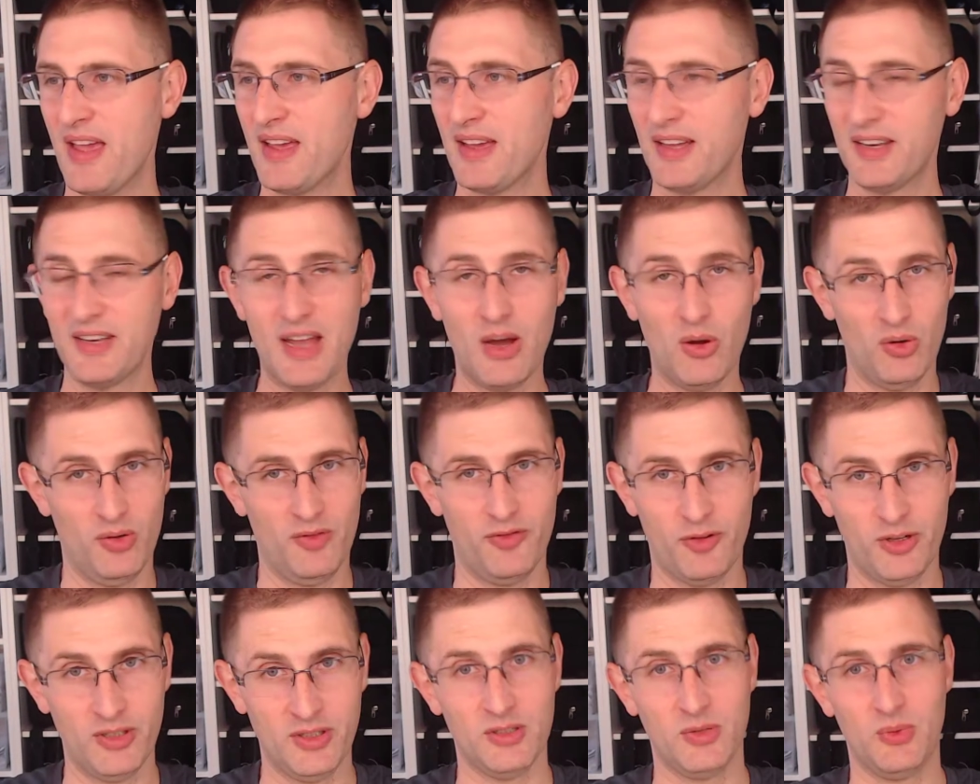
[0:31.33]
Now,
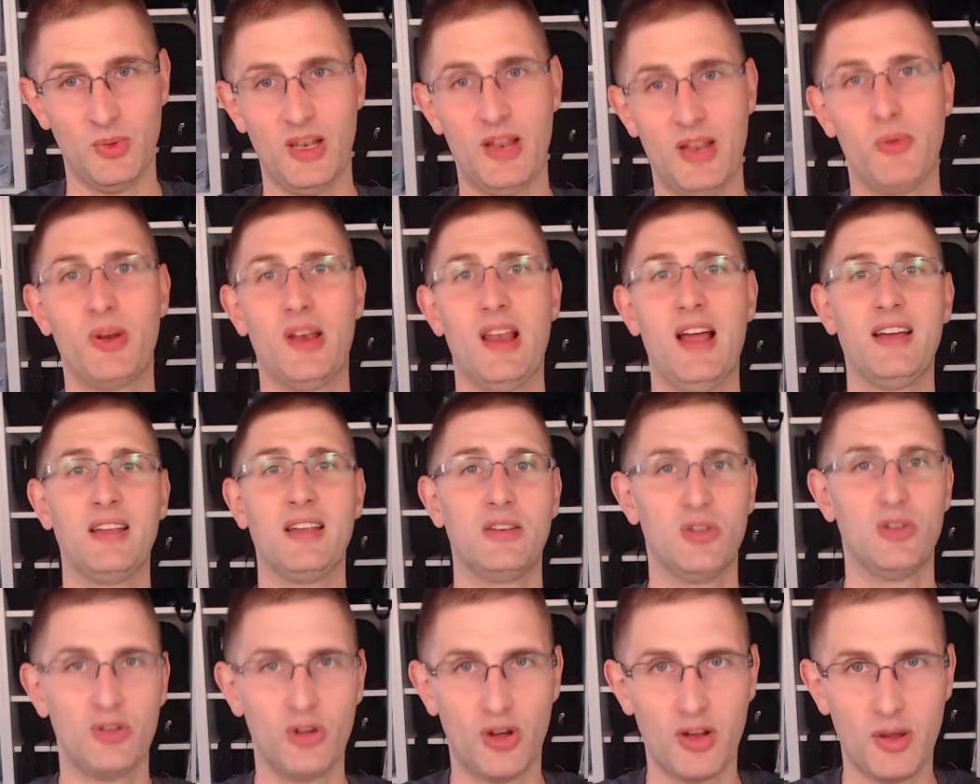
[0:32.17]
first of all, I would like
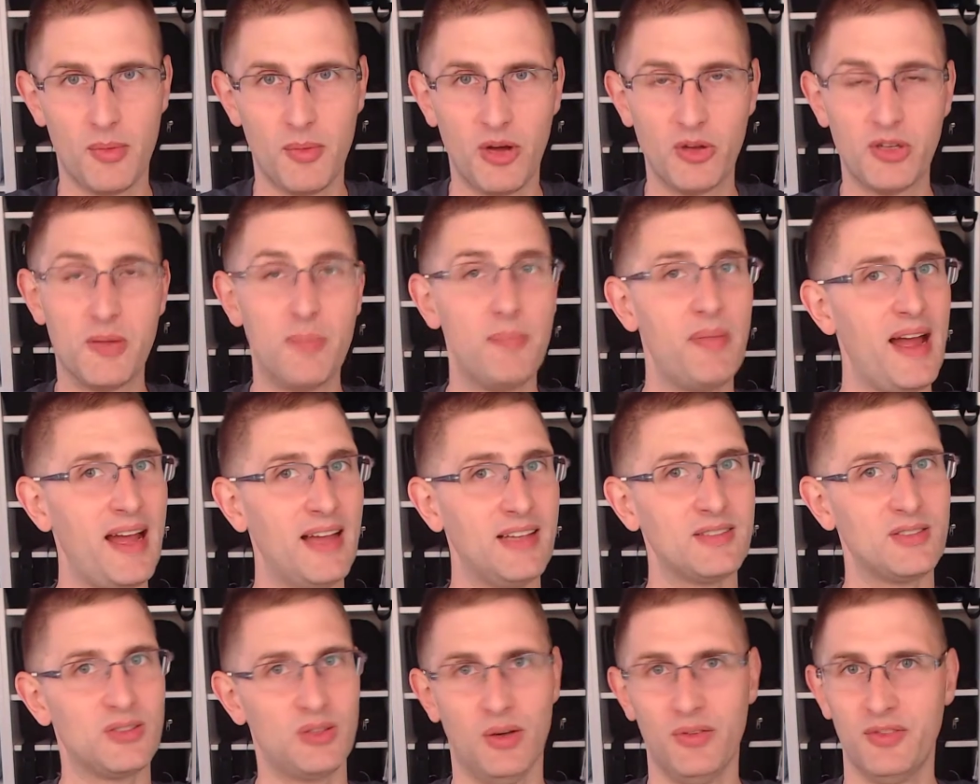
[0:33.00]
to talk about the
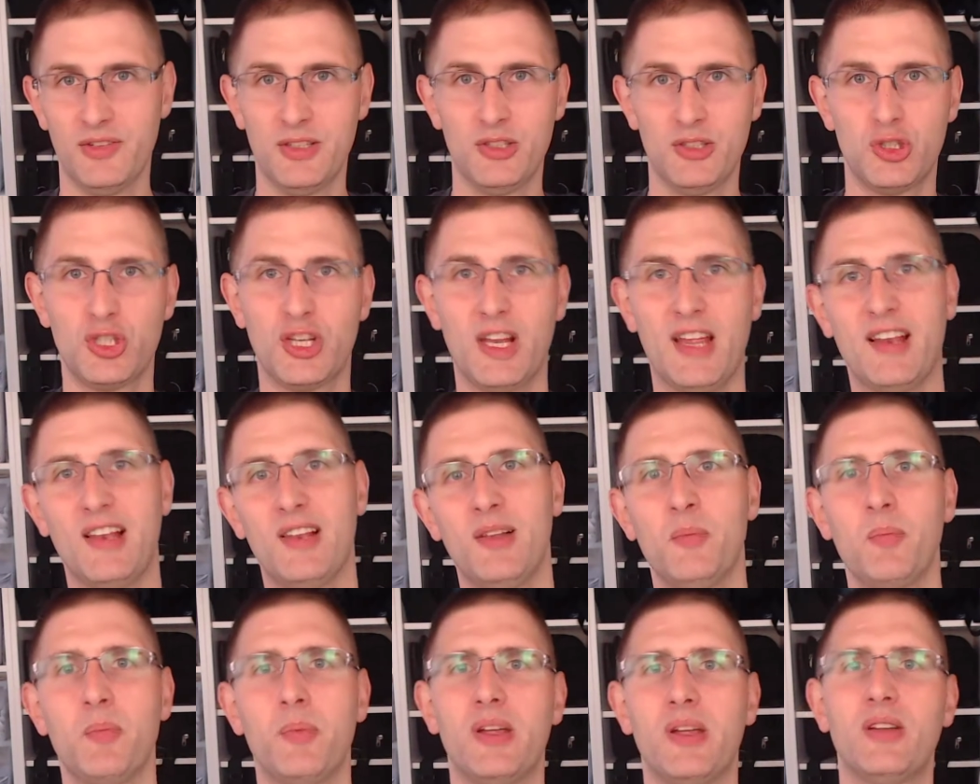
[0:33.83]
past of this channel
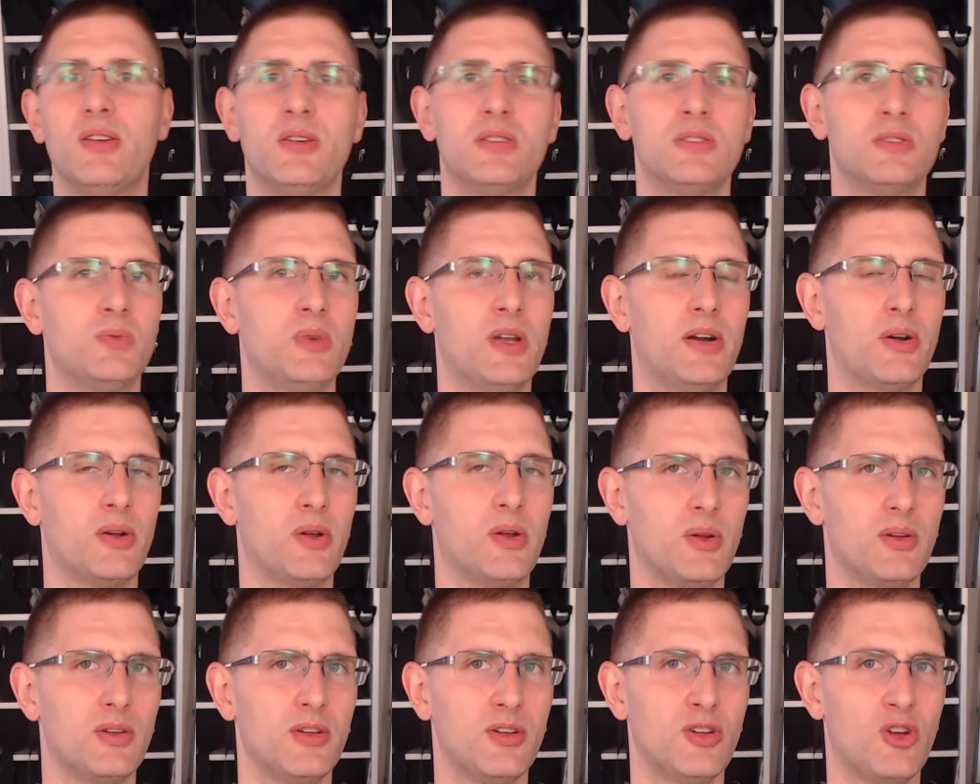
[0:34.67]
because we are
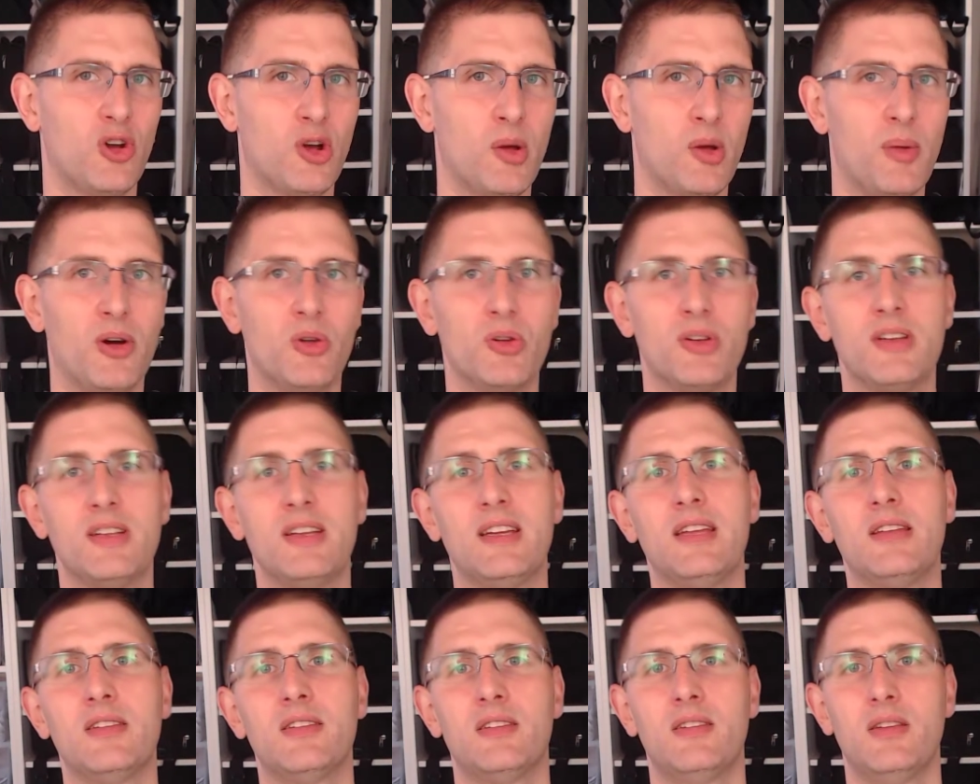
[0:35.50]
going to talk about
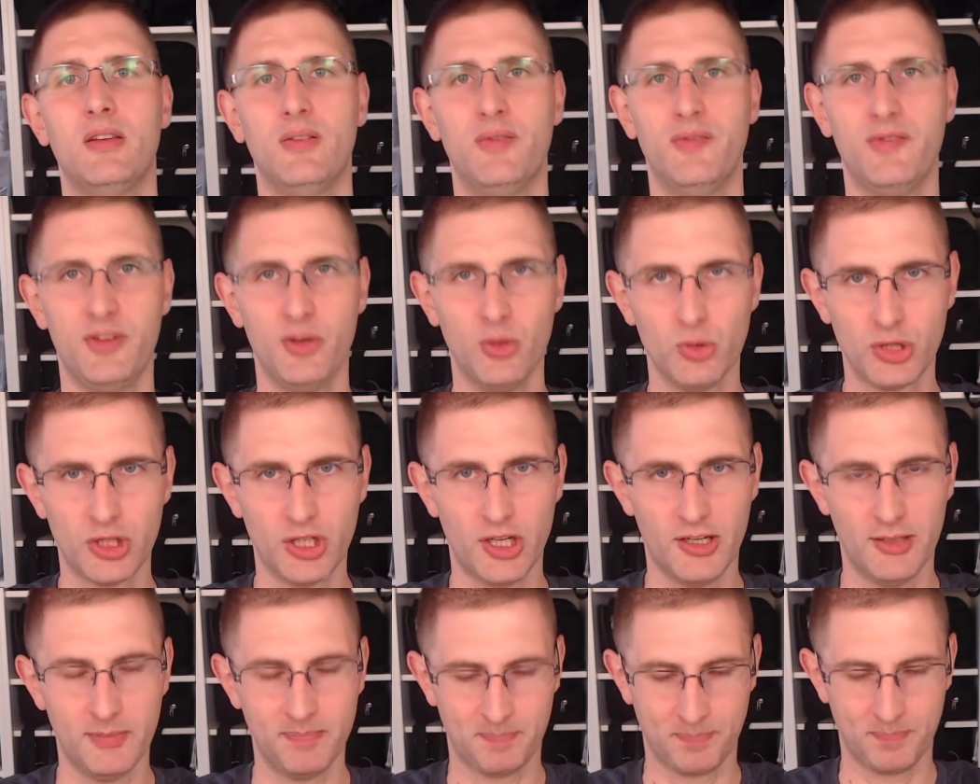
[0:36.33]
its
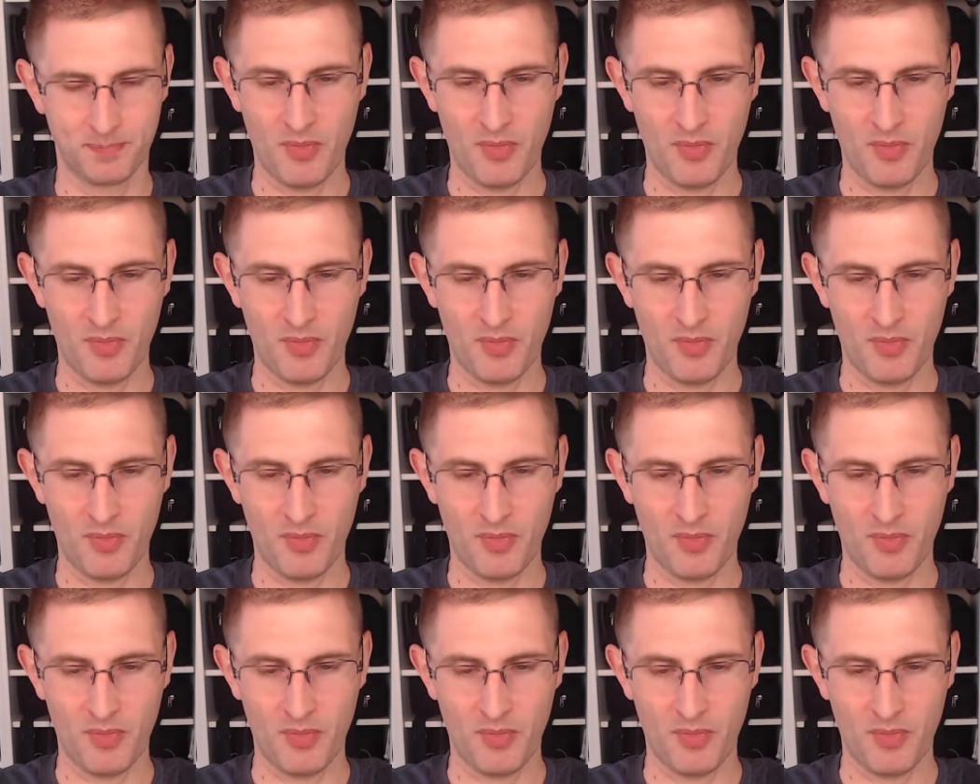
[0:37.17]
future.